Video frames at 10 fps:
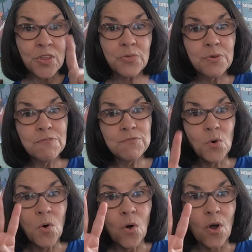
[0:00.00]
through
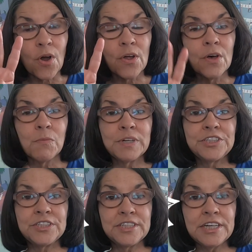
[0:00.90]
4,
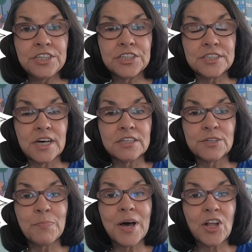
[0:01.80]
which teaches us
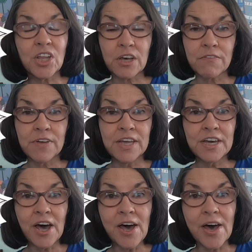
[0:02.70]
about loving
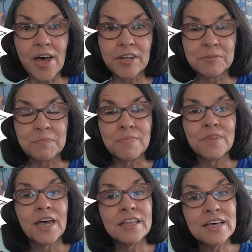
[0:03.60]
God.
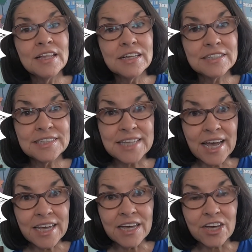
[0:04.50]
And then the
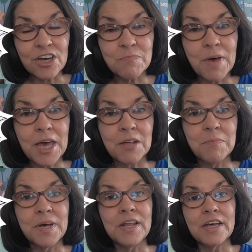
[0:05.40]
second
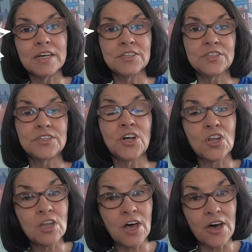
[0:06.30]
commandment is to
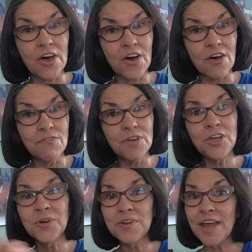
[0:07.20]
love
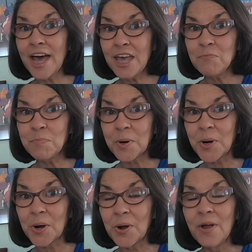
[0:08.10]
your
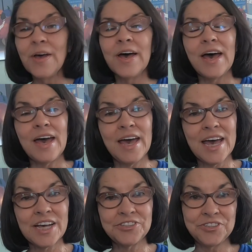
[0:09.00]
neighbor
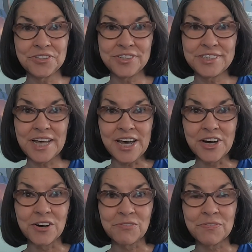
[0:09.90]
as
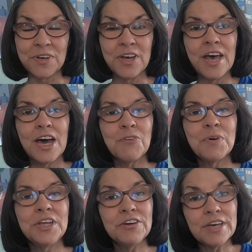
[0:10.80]
yourself.
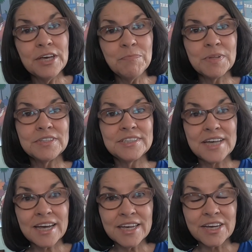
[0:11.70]
When you keep the
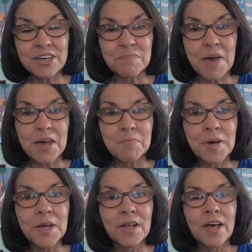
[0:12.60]
second
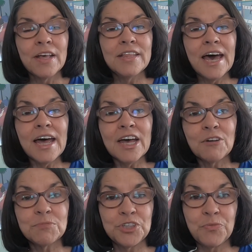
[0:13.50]
commandment, that
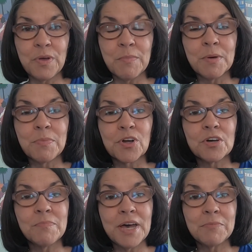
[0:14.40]
helps you remember
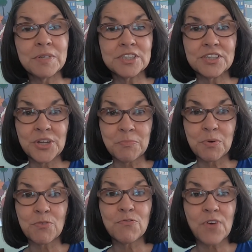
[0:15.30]
commandments
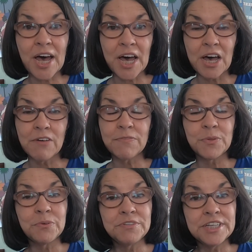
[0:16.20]
number 5
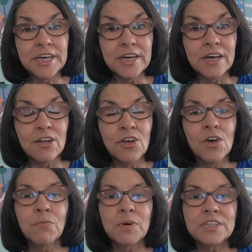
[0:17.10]
through 10,
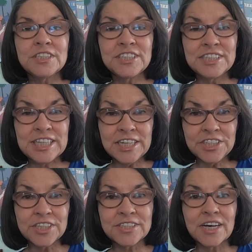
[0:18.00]
which
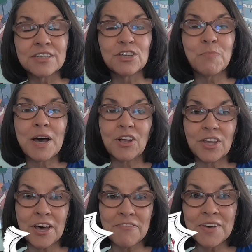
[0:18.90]
teaches us about
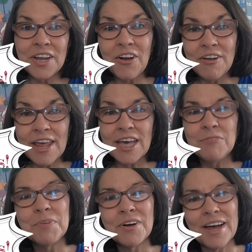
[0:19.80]
loving our
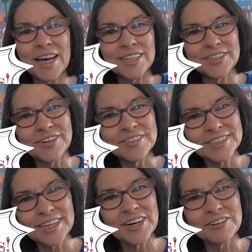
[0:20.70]
neighbor as
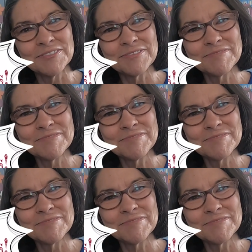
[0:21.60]
ourselves.